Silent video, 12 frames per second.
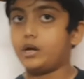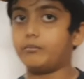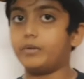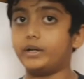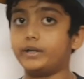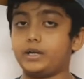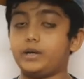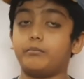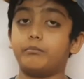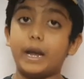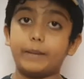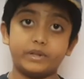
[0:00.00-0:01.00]
but
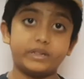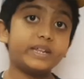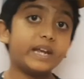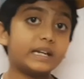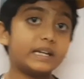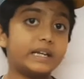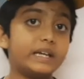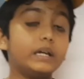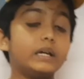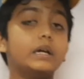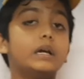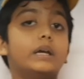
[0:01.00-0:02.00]
by
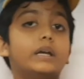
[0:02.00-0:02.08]
mistakenly